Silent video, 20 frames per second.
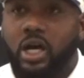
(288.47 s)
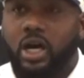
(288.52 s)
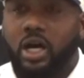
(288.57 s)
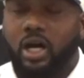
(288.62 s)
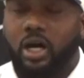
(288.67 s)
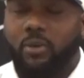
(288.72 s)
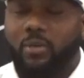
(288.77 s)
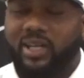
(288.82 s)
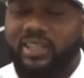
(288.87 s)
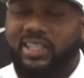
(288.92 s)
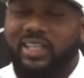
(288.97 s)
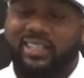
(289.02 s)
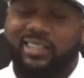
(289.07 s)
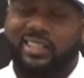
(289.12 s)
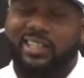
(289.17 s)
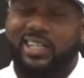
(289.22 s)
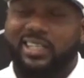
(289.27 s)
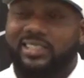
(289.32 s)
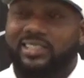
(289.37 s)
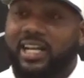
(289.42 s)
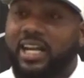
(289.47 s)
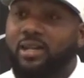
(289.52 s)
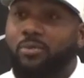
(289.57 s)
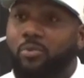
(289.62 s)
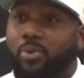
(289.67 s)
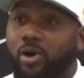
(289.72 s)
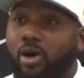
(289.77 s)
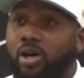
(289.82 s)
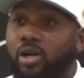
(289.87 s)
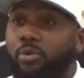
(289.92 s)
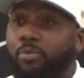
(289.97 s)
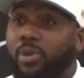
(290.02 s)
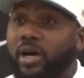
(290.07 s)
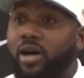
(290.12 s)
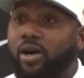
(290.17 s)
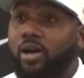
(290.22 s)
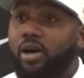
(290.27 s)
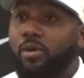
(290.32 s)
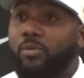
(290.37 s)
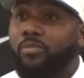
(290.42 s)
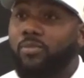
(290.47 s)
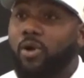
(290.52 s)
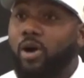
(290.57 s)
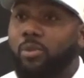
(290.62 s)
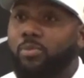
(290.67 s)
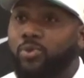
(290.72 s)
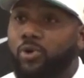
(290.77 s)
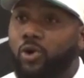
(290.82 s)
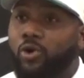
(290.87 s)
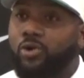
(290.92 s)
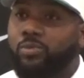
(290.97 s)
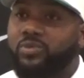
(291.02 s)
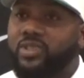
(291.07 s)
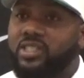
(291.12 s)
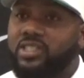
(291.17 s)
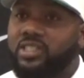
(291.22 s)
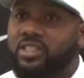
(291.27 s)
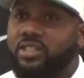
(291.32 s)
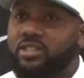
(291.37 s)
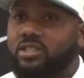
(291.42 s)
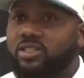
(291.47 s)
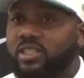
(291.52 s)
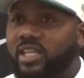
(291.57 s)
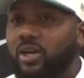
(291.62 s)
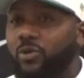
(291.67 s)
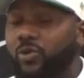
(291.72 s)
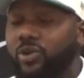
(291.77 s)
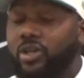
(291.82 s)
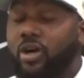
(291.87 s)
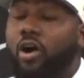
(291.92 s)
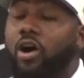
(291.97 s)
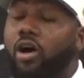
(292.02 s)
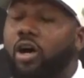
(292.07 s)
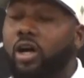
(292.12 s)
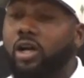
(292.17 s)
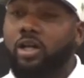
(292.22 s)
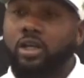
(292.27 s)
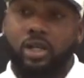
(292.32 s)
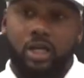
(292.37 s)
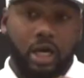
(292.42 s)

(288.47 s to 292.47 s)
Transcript: I think the exciting part about our program this year is that we are